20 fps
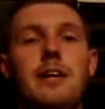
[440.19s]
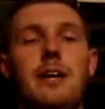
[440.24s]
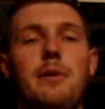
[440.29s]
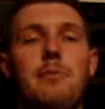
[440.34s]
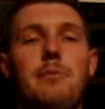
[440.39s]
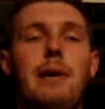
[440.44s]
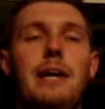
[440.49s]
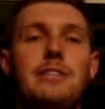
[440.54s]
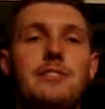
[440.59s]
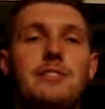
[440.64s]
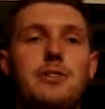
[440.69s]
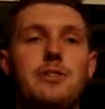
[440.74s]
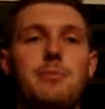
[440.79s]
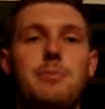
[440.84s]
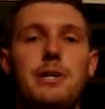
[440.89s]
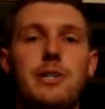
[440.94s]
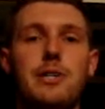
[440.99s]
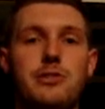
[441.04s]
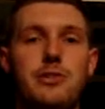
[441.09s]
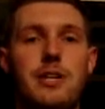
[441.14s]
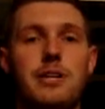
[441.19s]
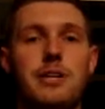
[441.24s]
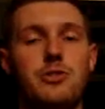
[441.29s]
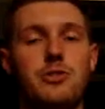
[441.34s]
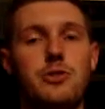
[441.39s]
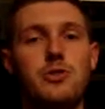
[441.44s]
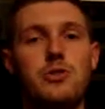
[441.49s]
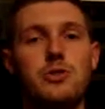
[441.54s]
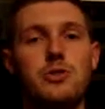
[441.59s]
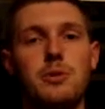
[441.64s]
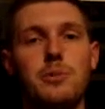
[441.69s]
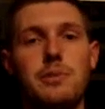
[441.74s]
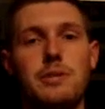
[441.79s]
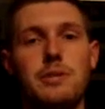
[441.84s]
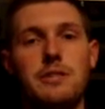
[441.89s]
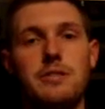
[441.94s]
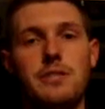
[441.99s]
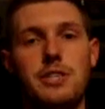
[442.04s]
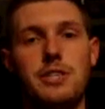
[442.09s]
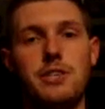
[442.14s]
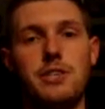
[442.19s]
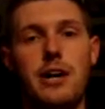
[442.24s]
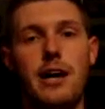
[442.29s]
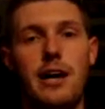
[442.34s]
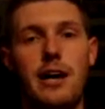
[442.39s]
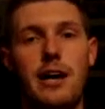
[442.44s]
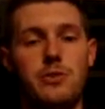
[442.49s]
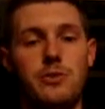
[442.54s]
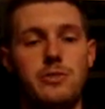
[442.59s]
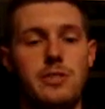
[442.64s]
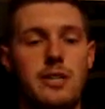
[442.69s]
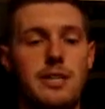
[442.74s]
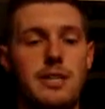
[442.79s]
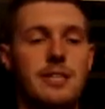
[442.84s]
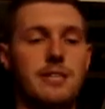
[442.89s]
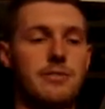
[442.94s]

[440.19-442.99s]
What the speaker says: It paints a good picture as to who's going to be living in your house.